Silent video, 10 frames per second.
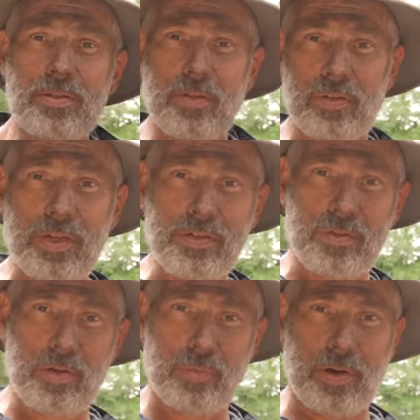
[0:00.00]
So less
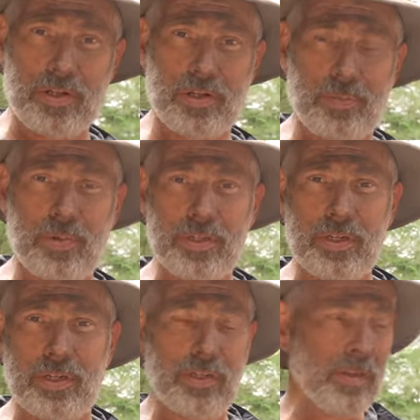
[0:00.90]
soil pressure
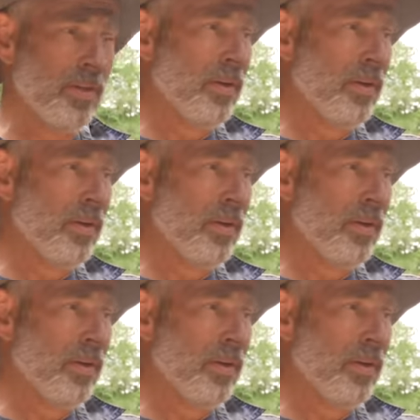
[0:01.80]
pushing in.